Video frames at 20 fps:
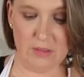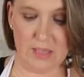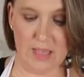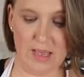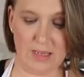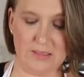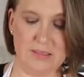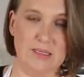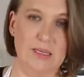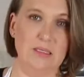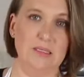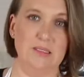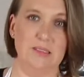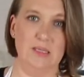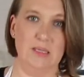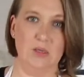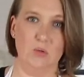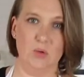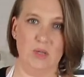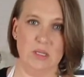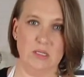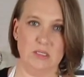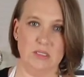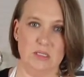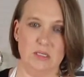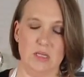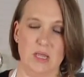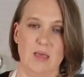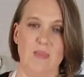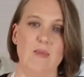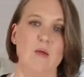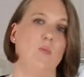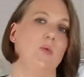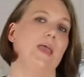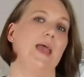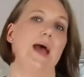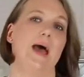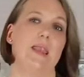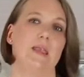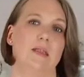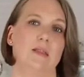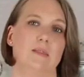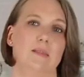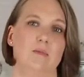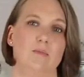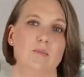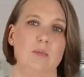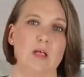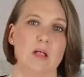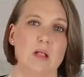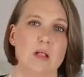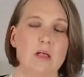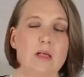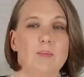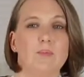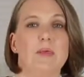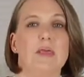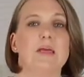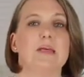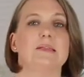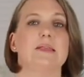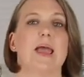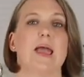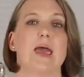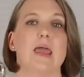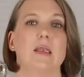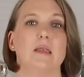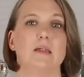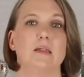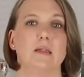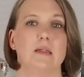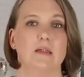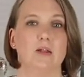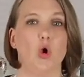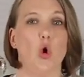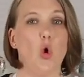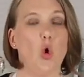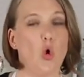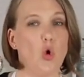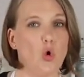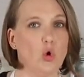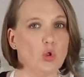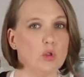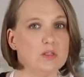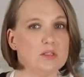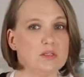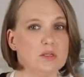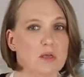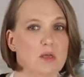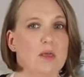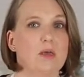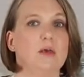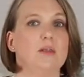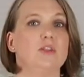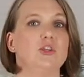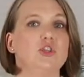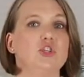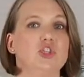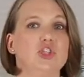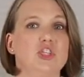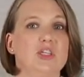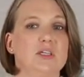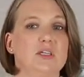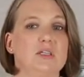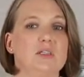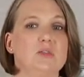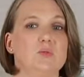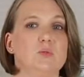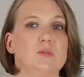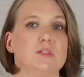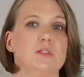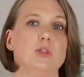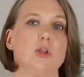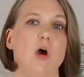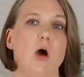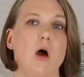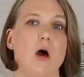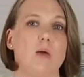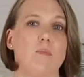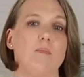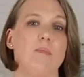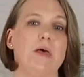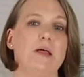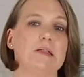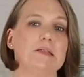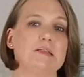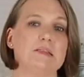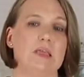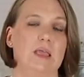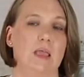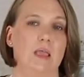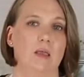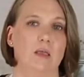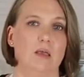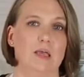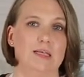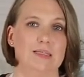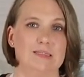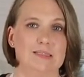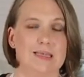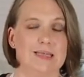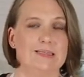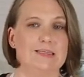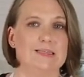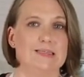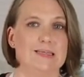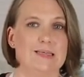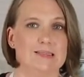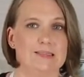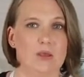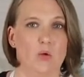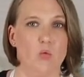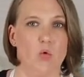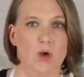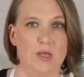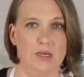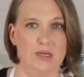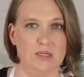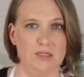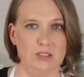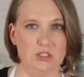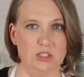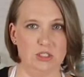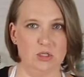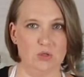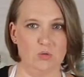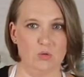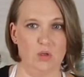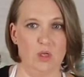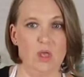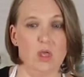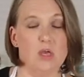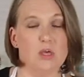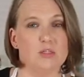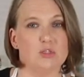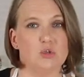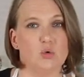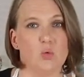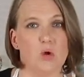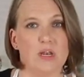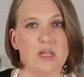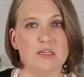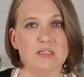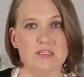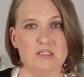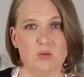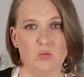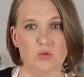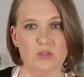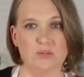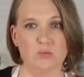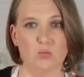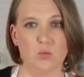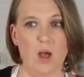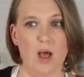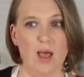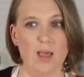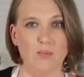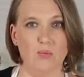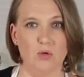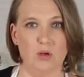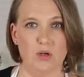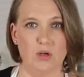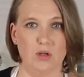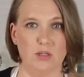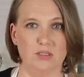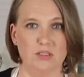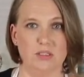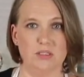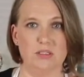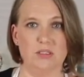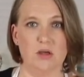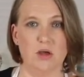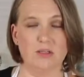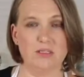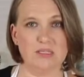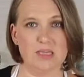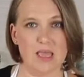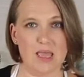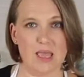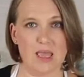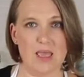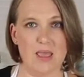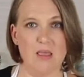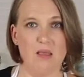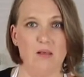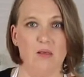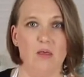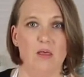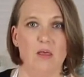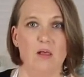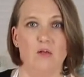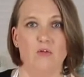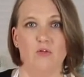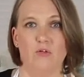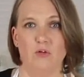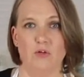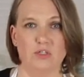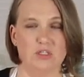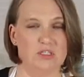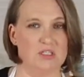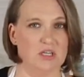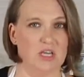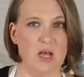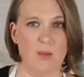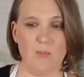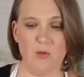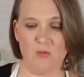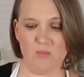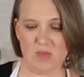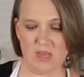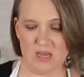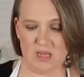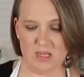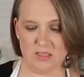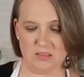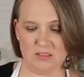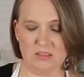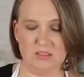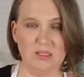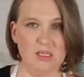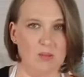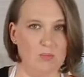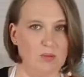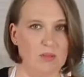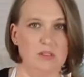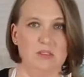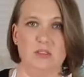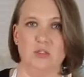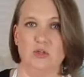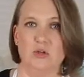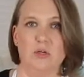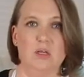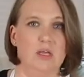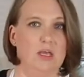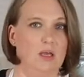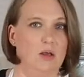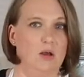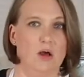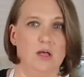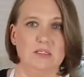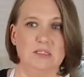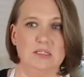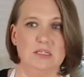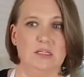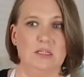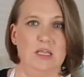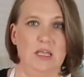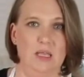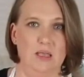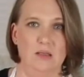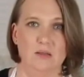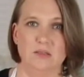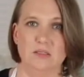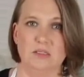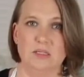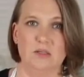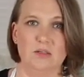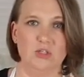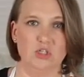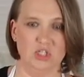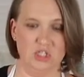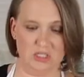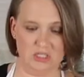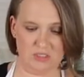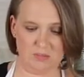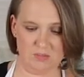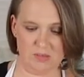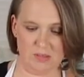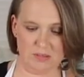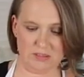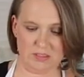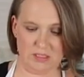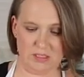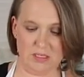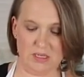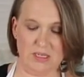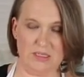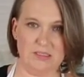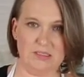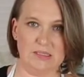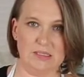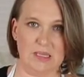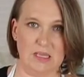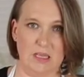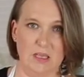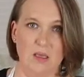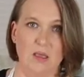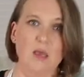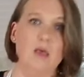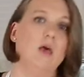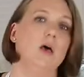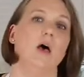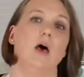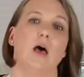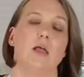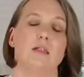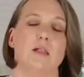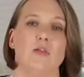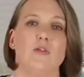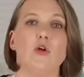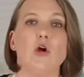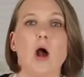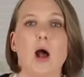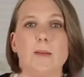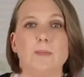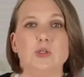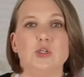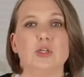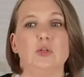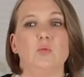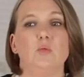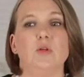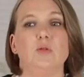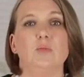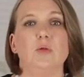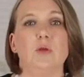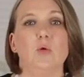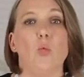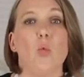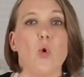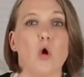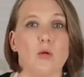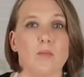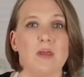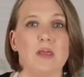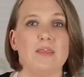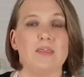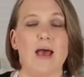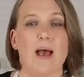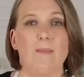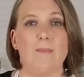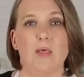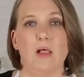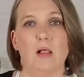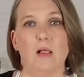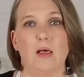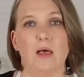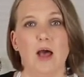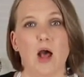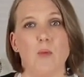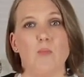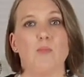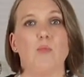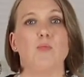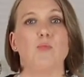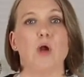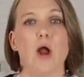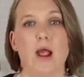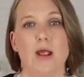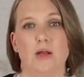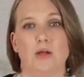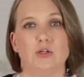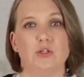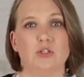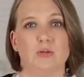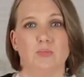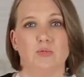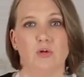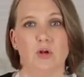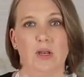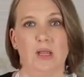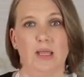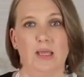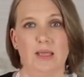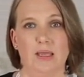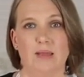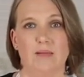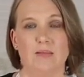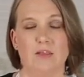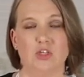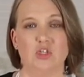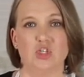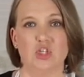the excess liquid and then we added in the milk, because I added it in cold, the cheese was not melting as nicely as I wanted it to. So what I did was I put it on to saute for just a couple of minutes, keep stirring it constantly till the cheese melted nicely. Another option would be warming that milk up prior to putting in the